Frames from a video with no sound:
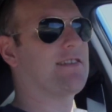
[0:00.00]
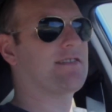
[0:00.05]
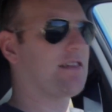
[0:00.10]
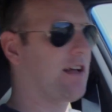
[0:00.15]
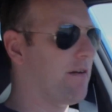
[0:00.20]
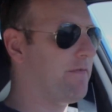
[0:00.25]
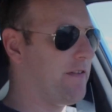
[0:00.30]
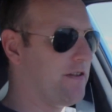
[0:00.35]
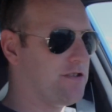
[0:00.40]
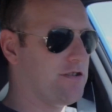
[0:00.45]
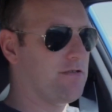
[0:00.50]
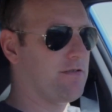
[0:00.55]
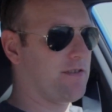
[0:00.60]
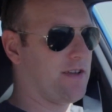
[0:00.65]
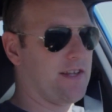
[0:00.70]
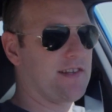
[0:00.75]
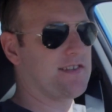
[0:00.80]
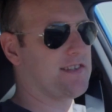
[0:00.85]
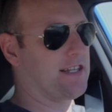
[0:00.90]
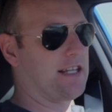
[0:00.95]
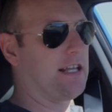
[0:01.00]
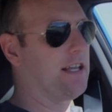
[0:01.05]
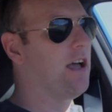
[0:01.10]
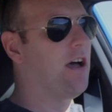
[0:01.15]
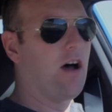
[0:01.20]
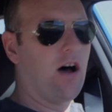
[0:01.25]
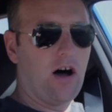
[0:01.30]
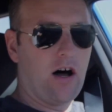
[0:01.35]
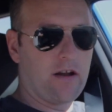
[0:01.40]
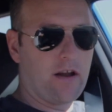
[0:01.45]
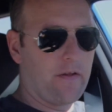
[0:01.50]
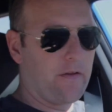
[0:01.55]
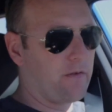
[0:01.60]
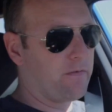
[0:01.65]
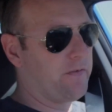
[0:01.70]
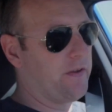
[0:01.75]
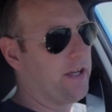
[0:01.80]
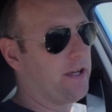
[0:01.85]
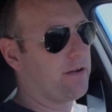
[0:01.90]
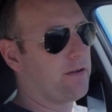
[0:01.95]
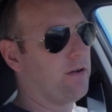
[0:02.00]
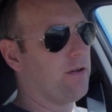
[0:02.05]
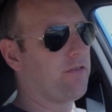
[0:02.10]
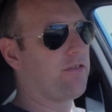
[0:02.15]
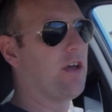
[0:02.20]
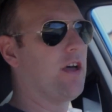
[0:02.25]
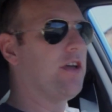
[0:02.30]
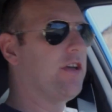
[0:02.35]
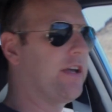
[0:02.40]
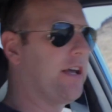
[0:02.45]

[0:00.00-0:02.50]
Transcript: stuff that you can see on other vehicles.